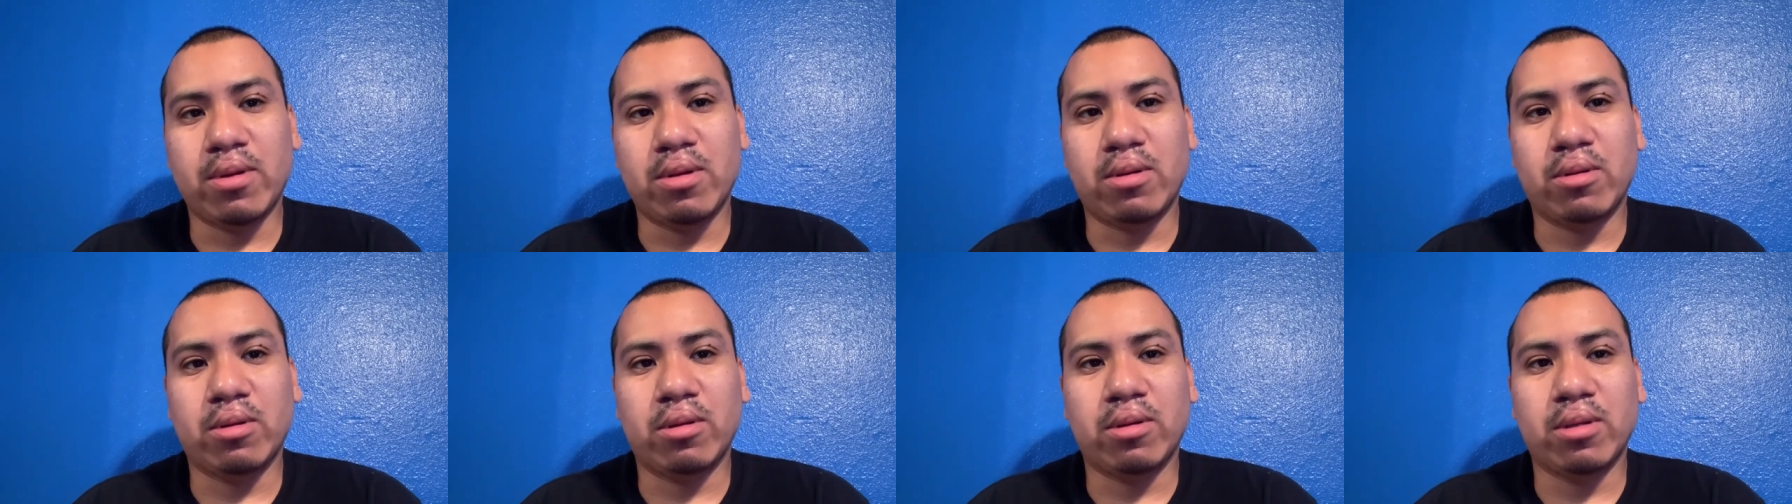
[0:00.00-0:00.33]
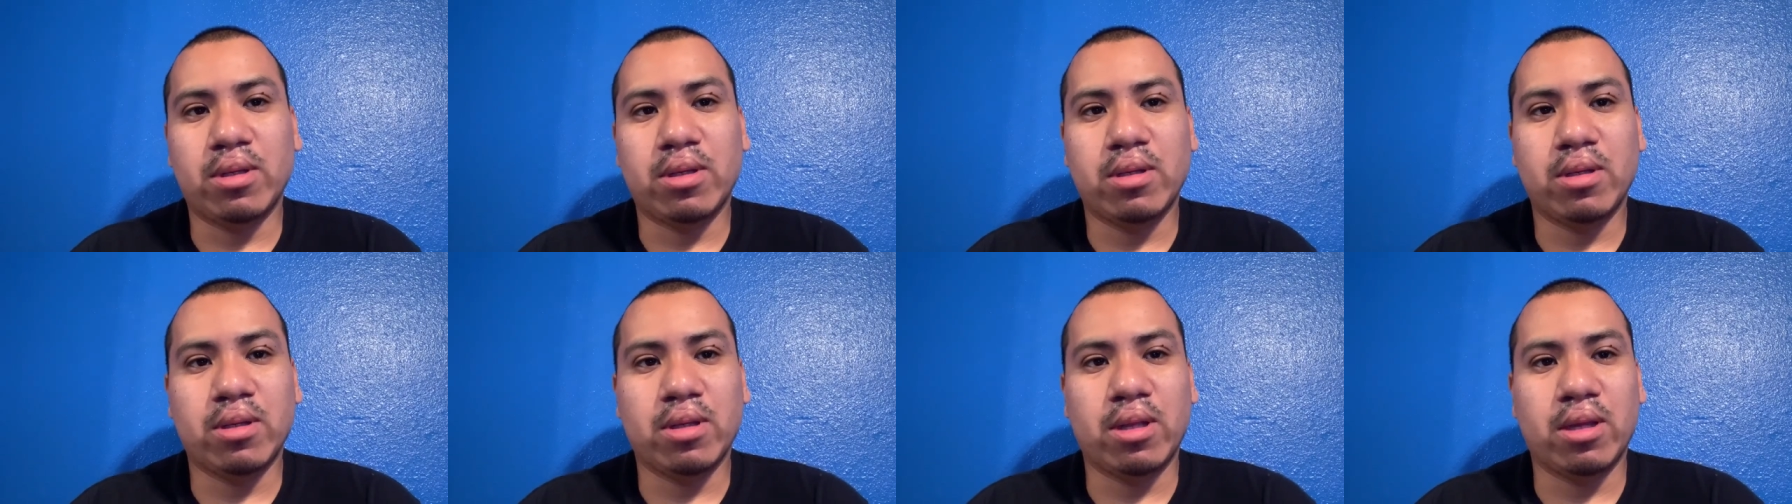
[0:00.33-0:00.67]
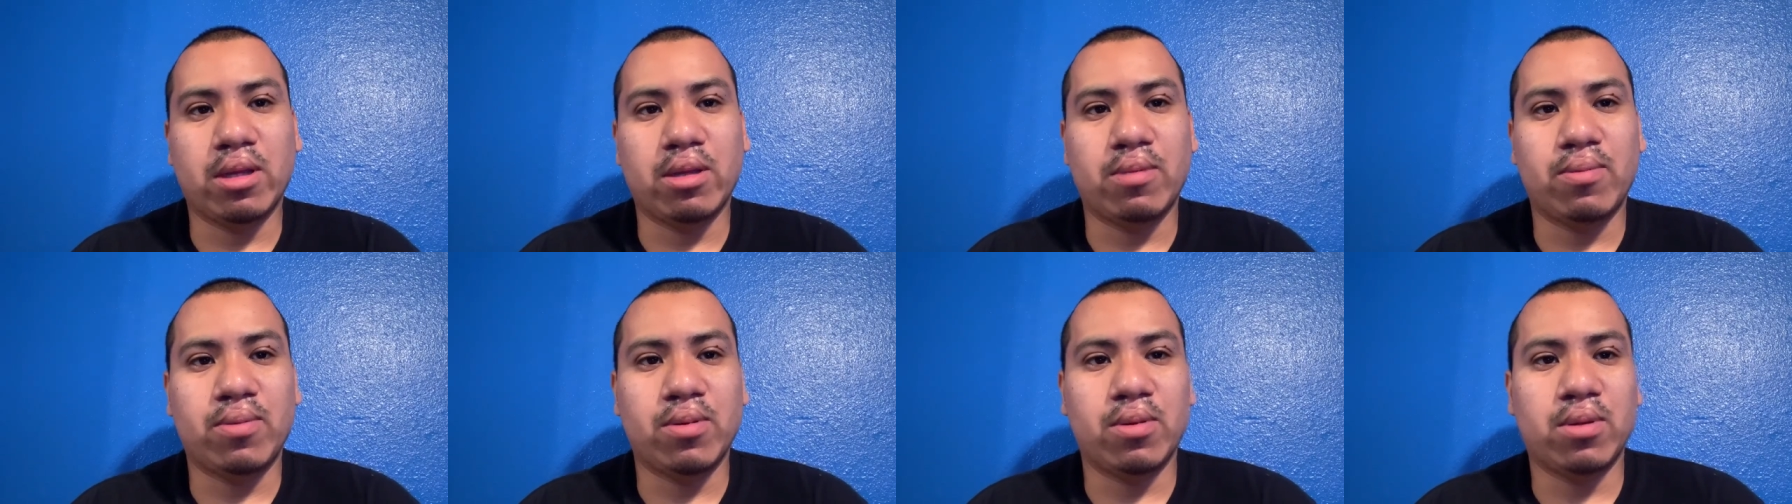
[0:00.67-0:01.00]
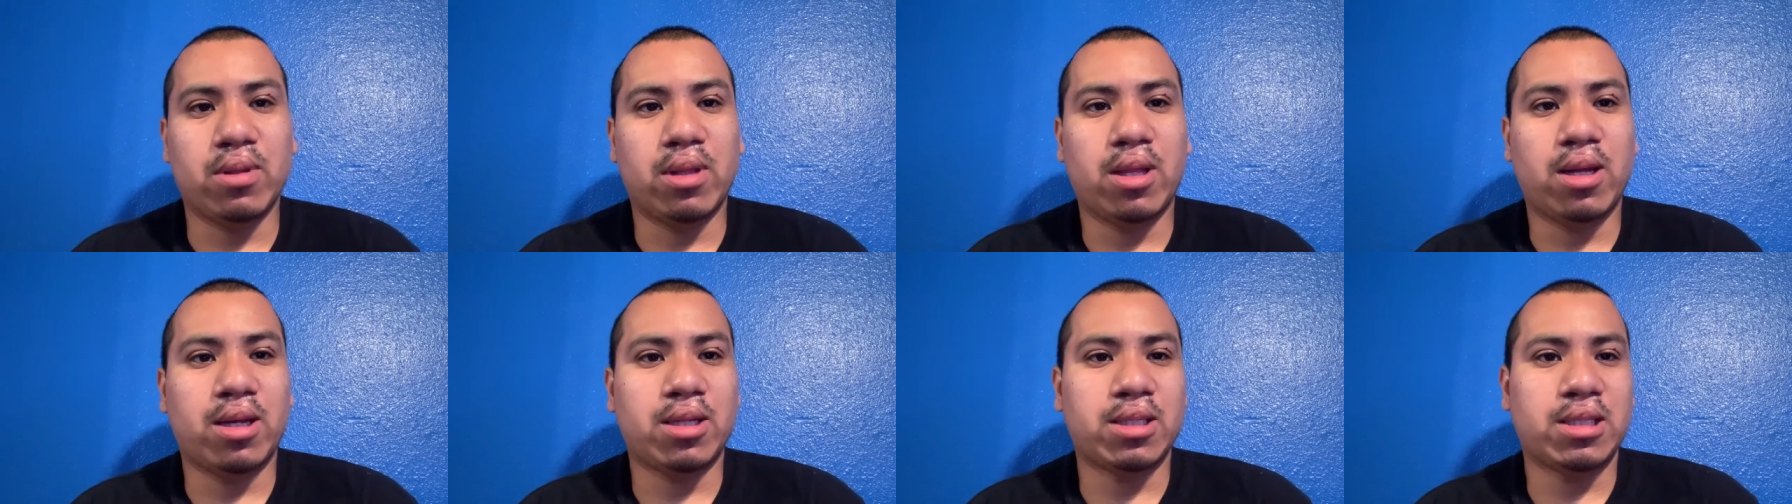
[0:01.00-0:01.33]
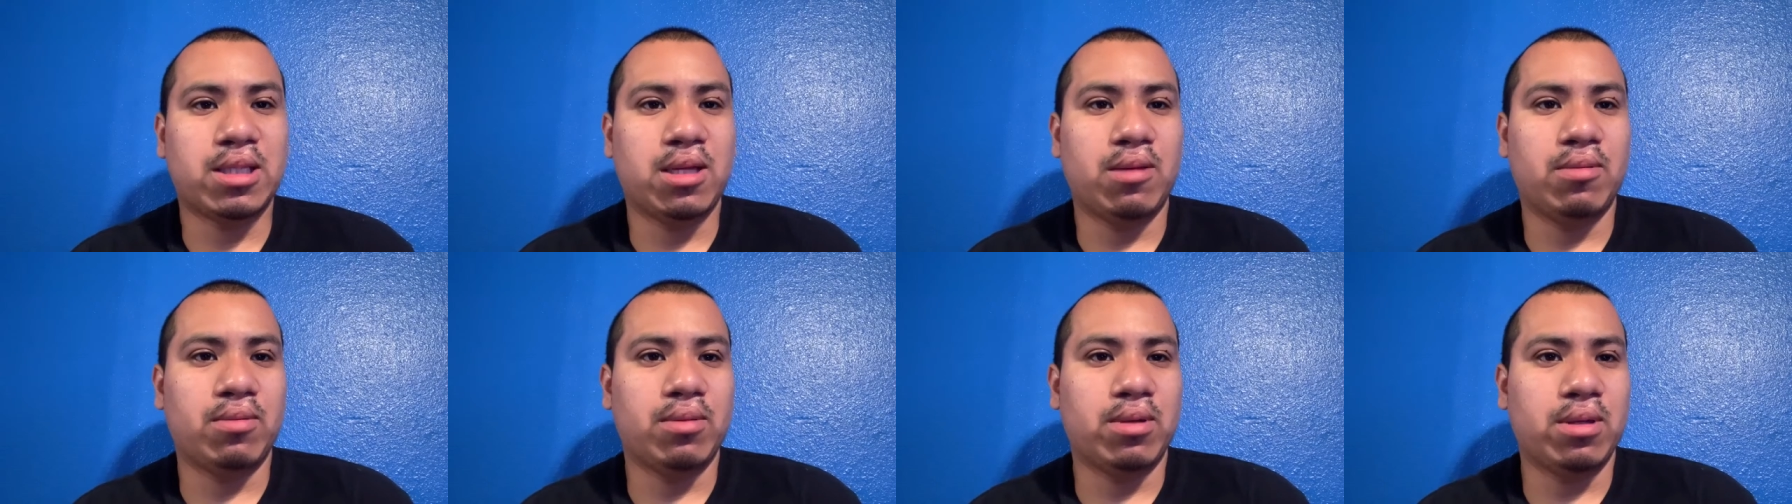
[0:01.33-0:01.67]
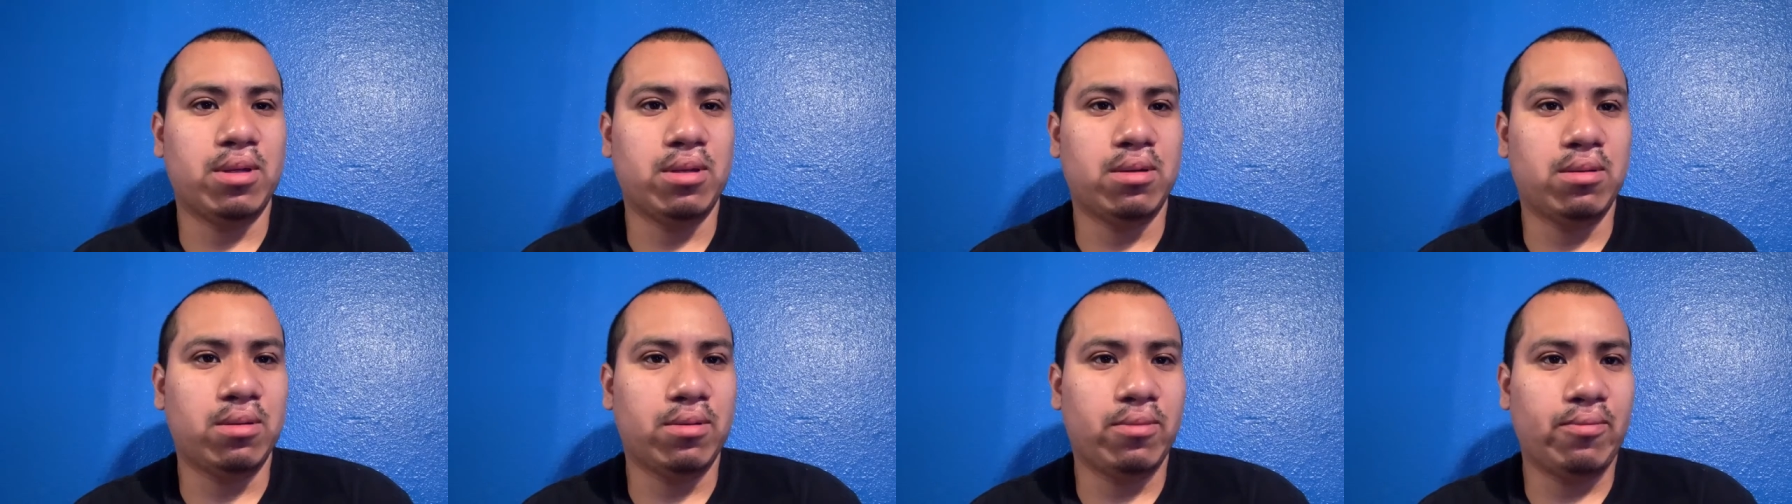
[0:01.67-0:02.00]
you know, like you feel a lot of
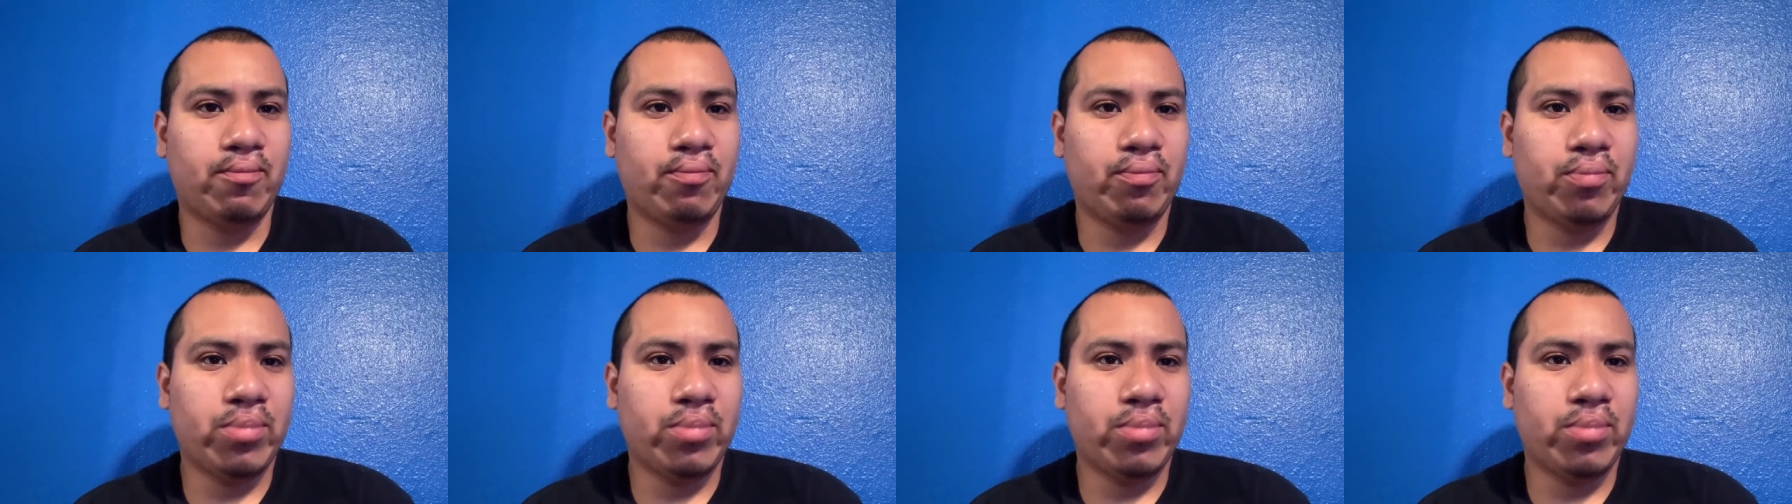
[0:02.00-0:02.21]
self-guilt.